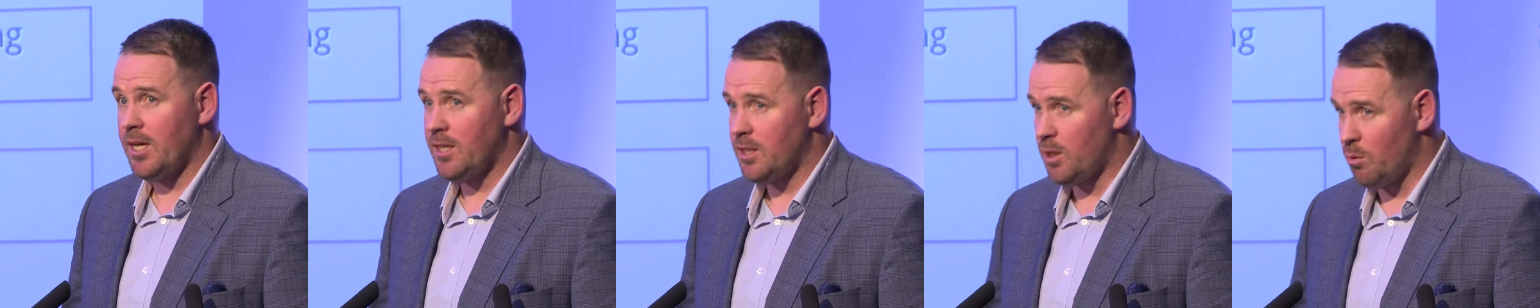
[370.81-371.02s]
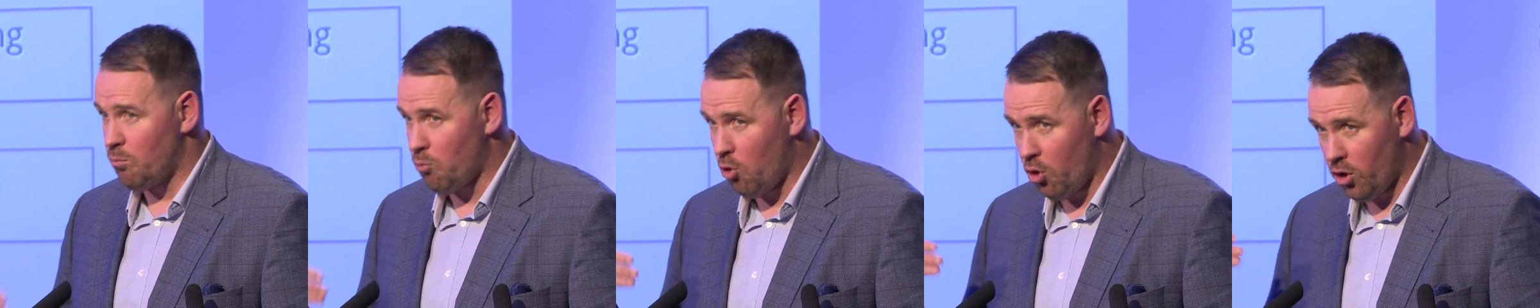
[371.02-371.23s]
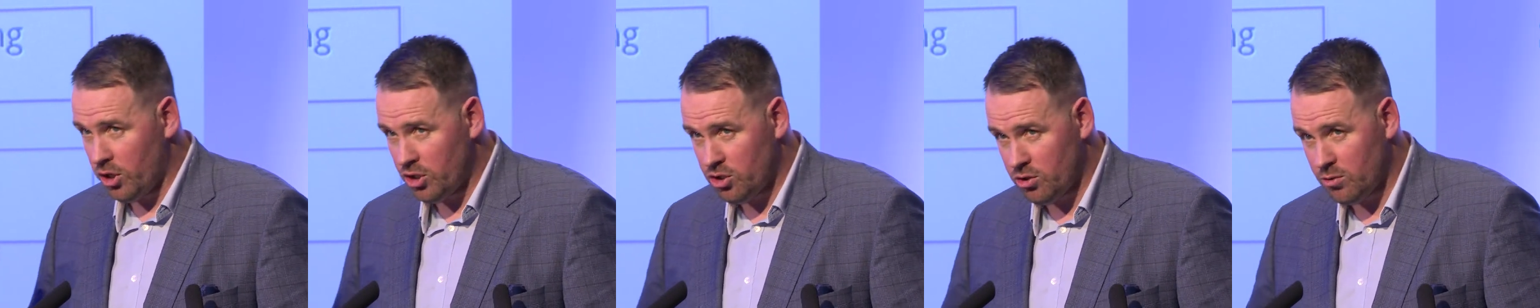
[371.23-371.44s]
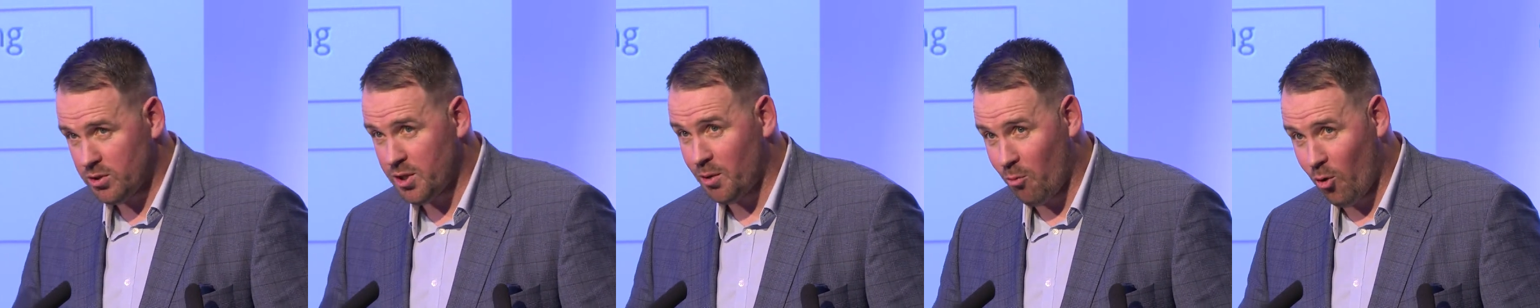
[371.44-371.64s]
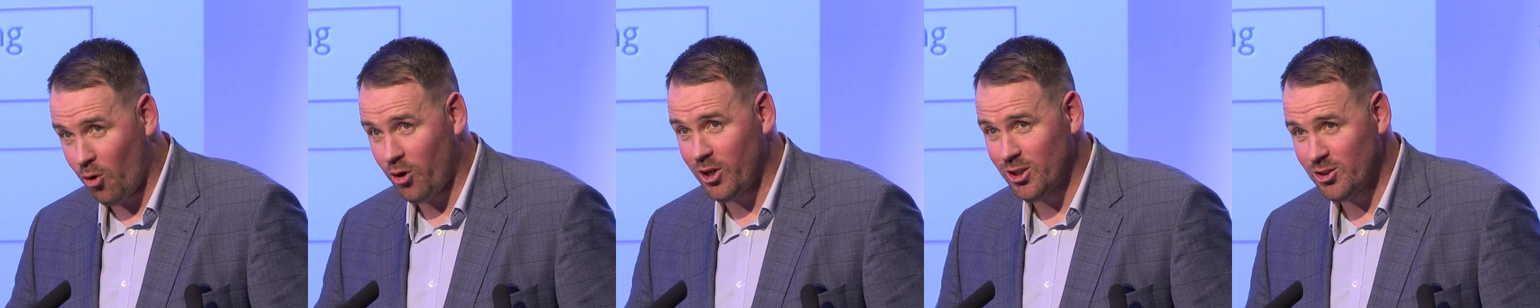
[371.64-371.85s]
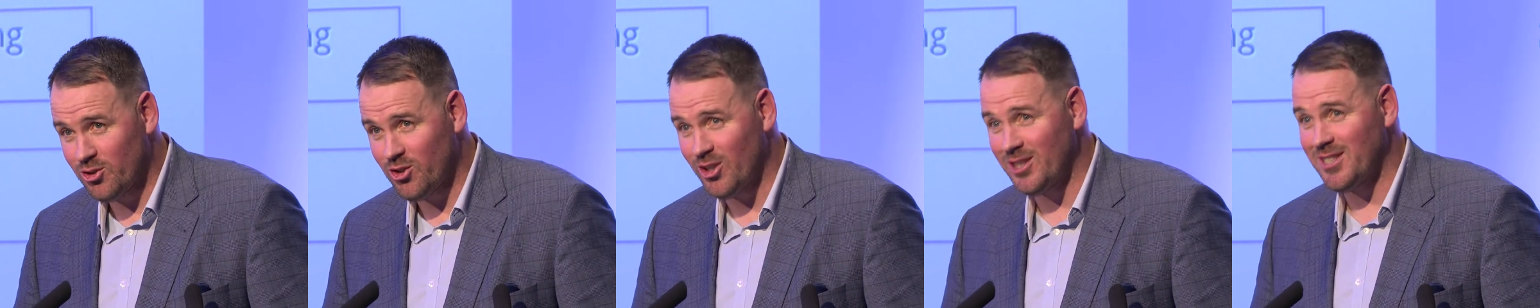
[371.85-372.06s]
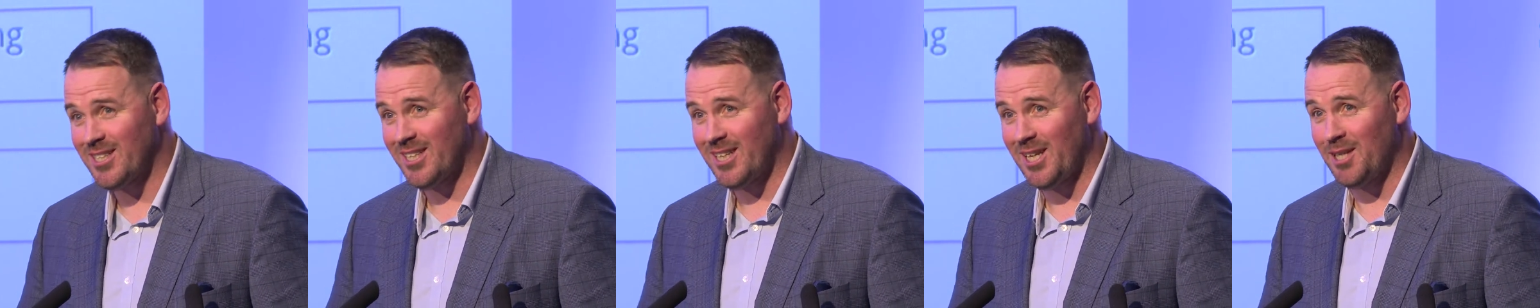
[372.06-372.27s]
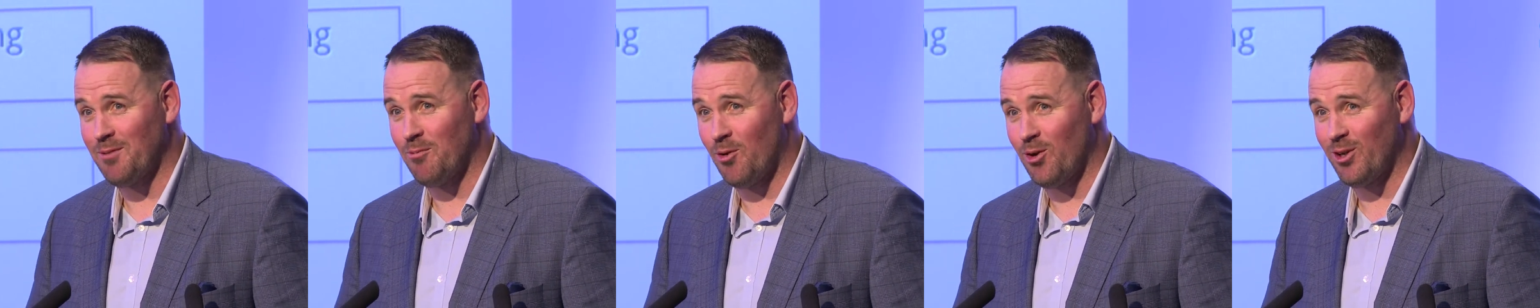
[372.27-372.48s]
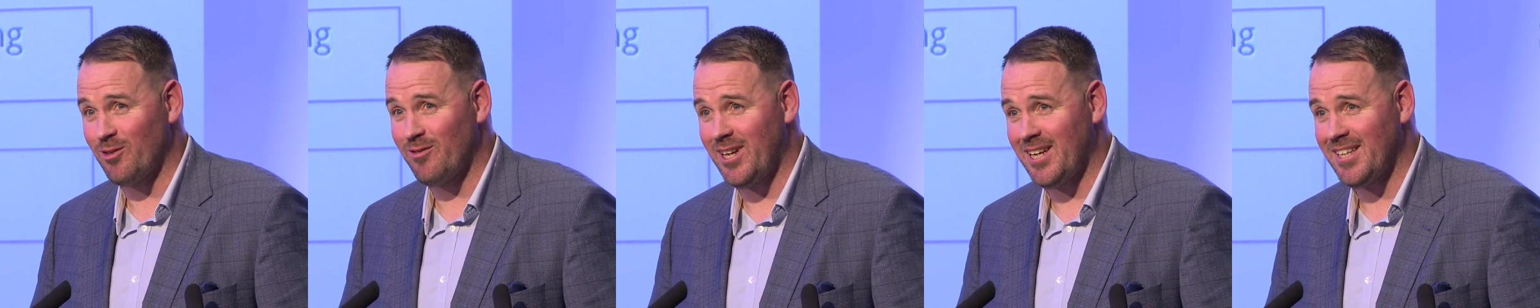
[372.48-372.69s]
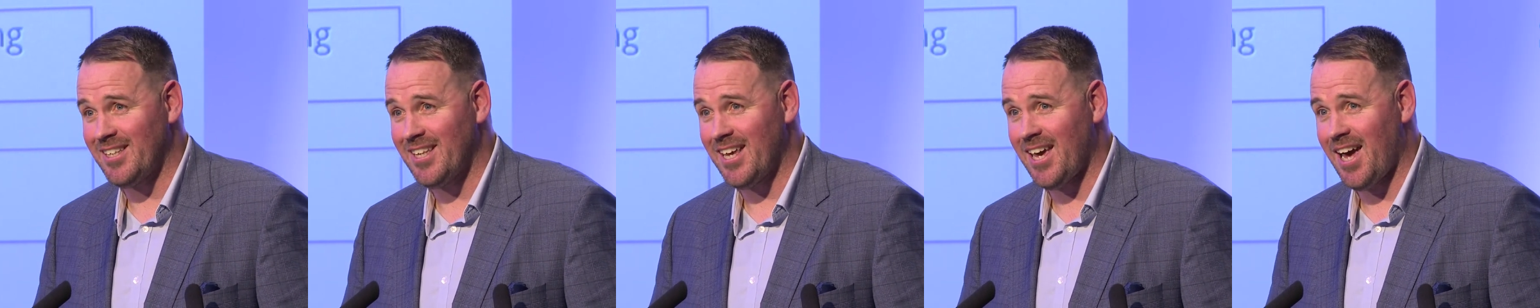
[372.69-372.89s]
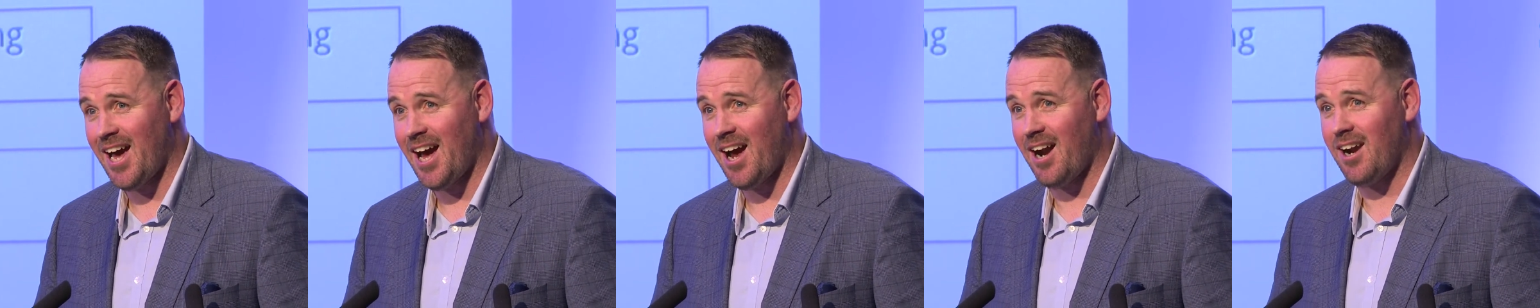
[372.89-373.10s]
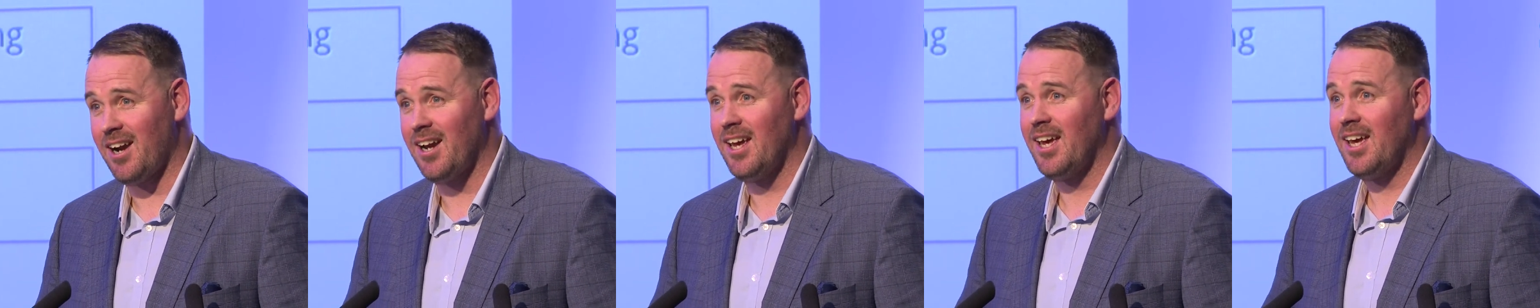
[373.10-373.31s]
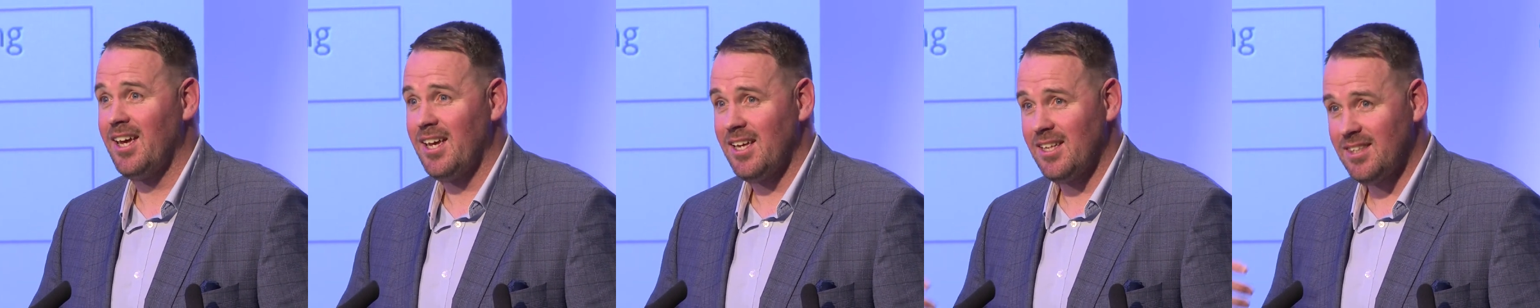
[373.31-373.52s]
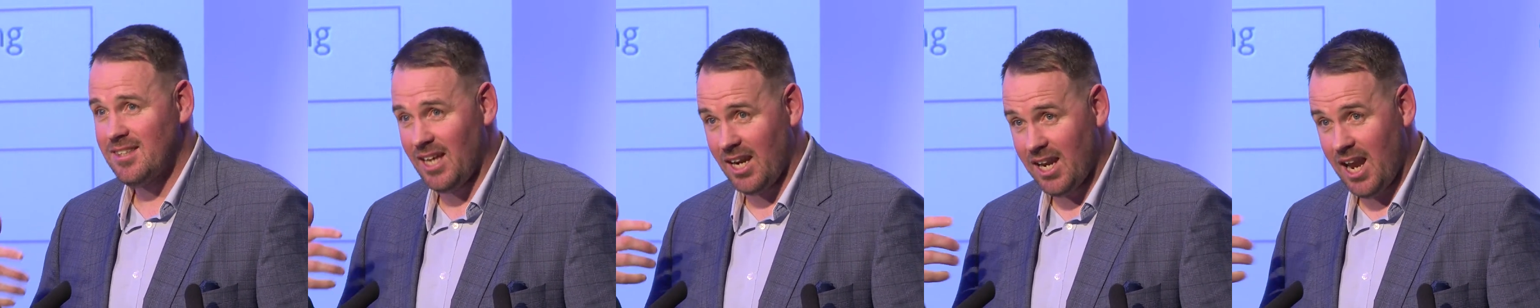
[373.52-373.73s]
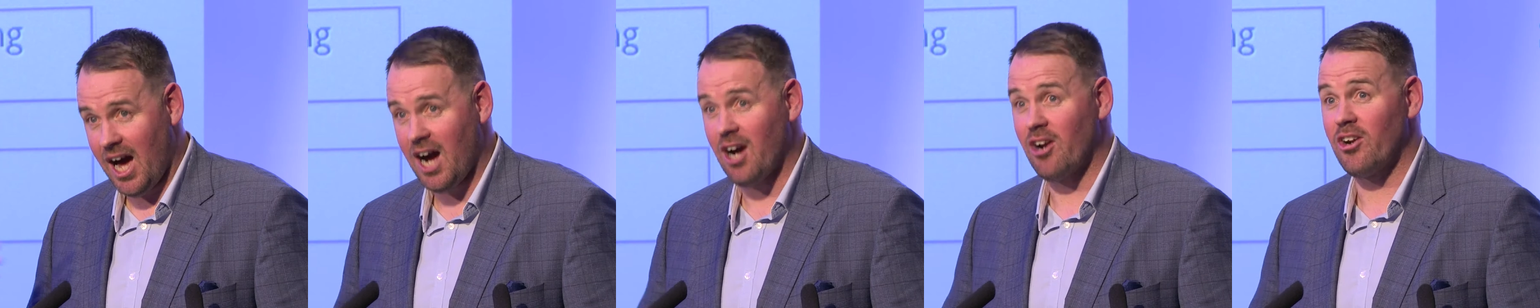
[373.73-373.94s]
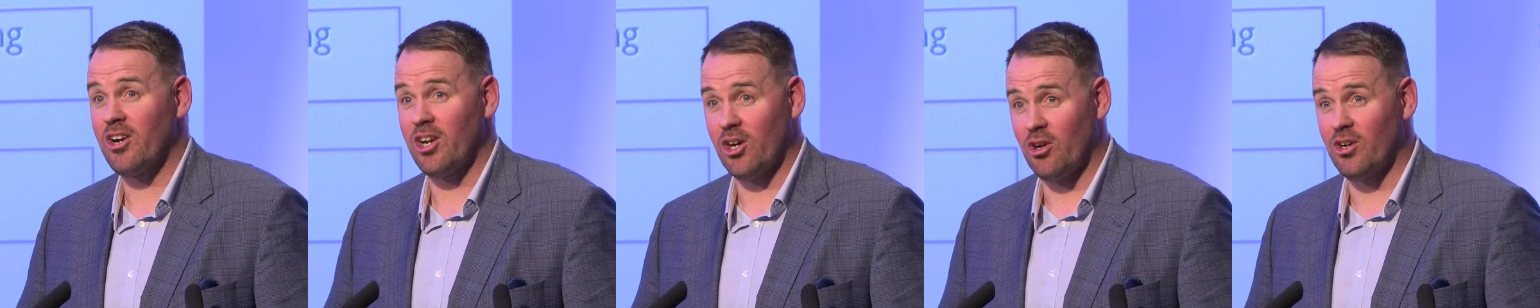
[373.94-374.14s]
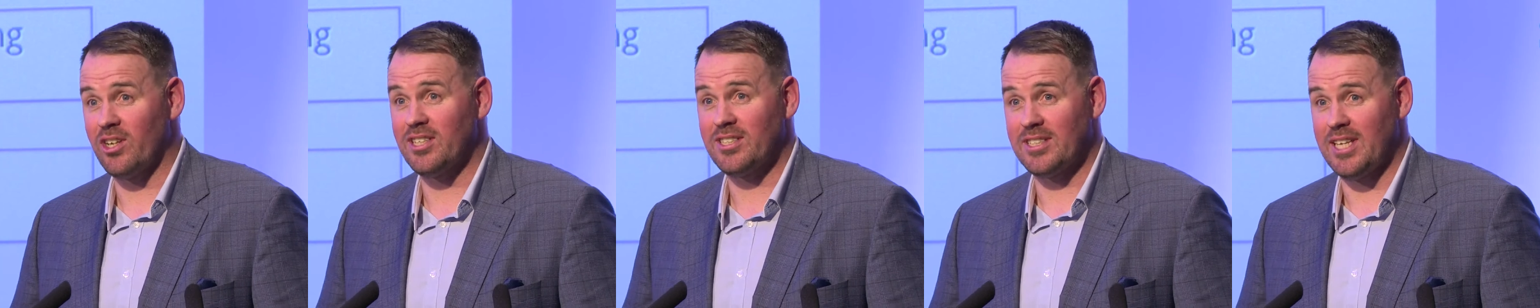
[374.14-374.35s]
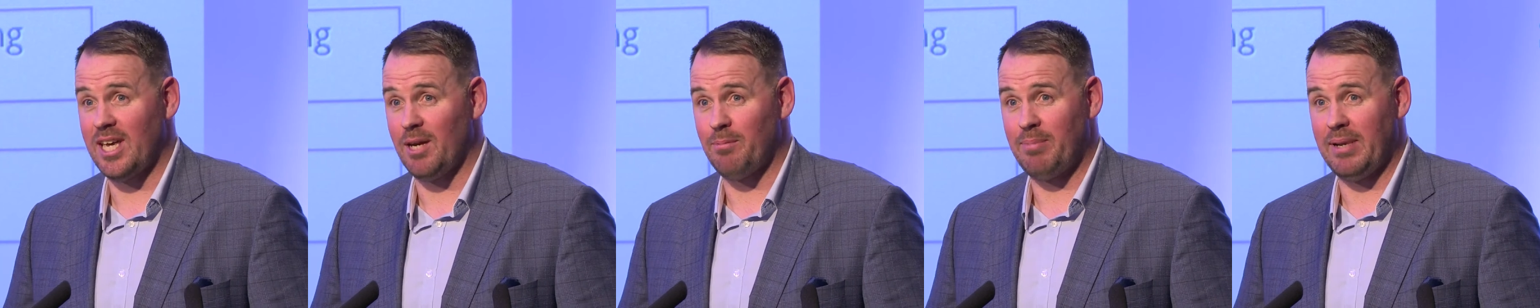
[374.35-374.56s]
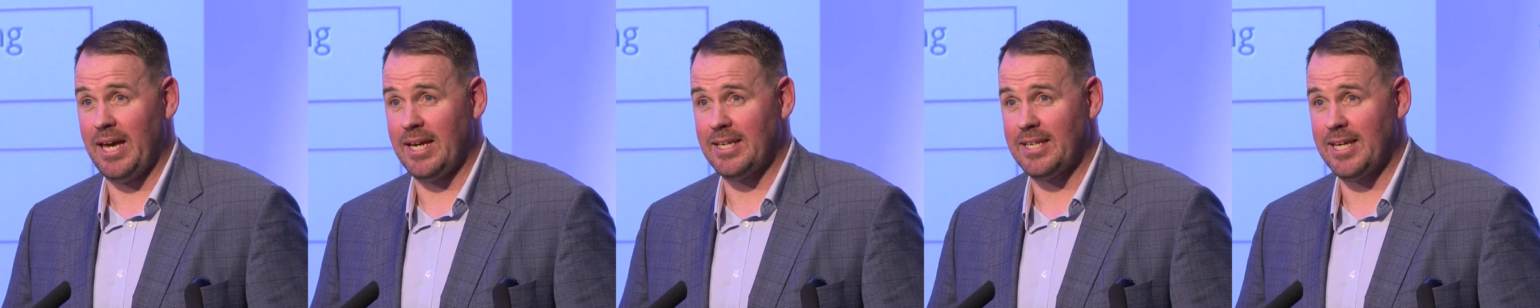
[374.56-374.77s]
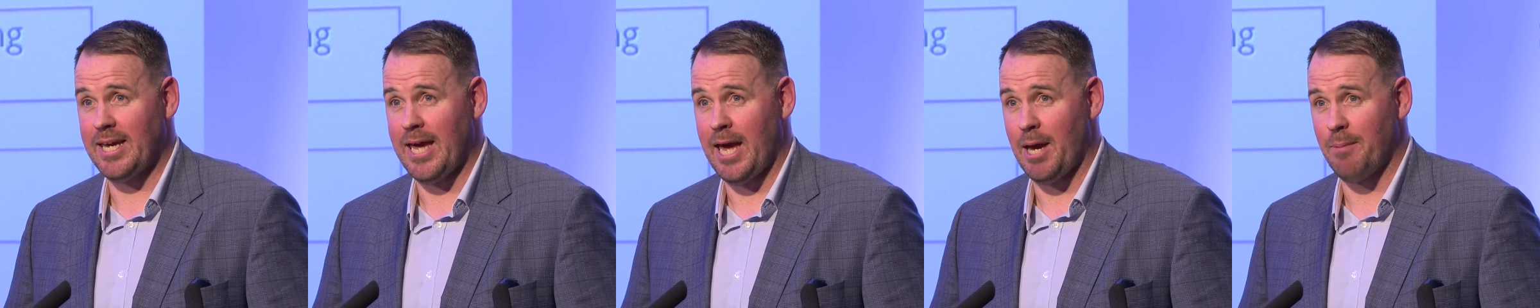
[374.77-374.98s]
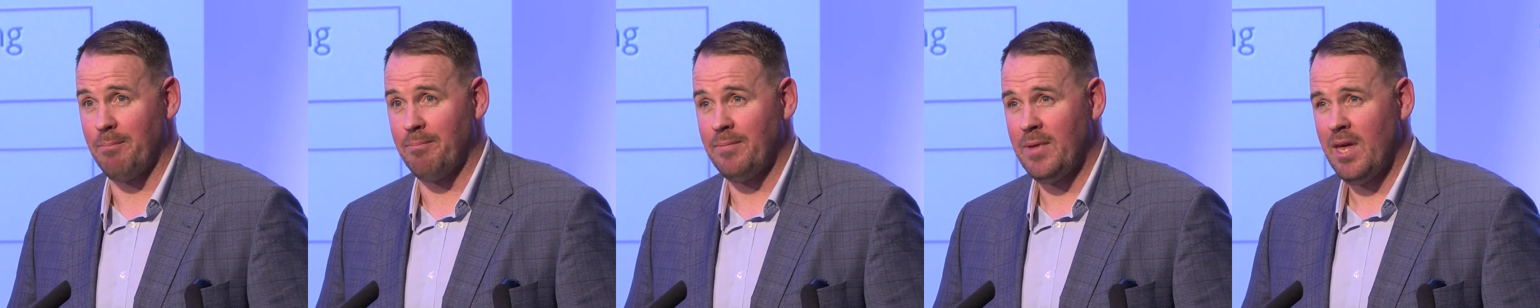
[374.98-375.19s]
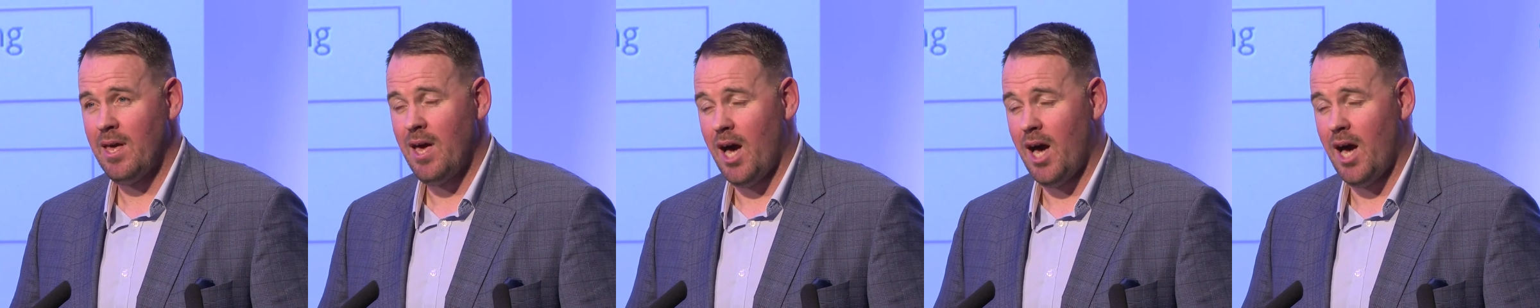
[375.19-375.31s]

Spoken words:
The more intrinsically motivated they are, the longer they're going to stay playing the game.